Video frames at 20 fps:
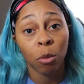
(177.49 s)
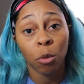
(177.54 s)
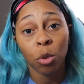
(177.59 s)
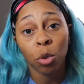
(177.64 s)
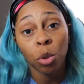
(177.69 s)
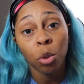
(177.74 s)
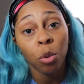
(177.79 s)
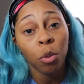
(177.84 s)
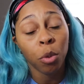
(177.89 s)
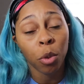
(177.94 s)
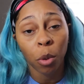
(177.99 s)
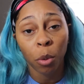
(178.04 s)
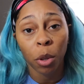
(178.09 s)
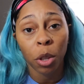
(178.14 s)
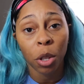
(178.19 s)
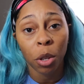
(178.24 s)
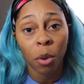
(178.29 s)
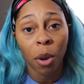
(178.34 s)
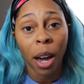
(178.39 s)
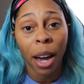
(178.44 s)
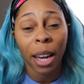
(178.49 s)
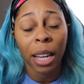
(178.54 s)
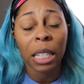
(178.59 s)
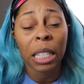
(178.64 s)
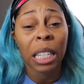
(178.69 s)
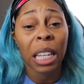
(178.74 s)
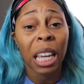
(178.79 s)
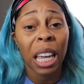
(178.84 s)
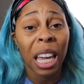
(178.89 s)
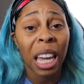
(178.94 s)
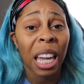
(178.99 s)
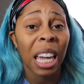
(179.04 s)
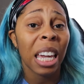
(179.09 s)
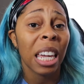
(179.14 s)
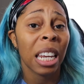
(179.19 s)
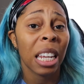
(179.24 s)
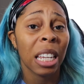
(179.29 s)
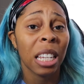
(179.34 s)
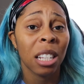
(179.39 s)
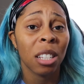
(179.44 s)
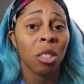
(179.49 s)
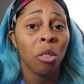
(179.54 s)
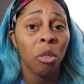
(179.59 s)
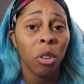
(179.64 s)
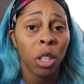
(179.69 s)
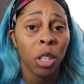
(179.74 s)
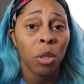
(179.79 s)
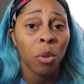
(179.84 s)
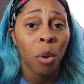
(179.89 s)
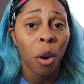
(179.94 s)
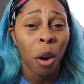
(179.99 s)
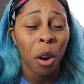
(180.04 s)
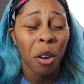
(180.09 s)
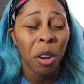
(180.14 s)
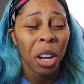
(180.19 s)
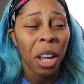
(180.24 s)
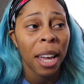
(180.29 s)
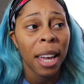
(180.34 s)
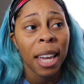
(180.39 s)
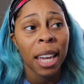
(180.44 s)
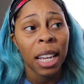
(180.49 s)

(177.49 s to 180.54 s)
truthful with you guys. It is going to hurt.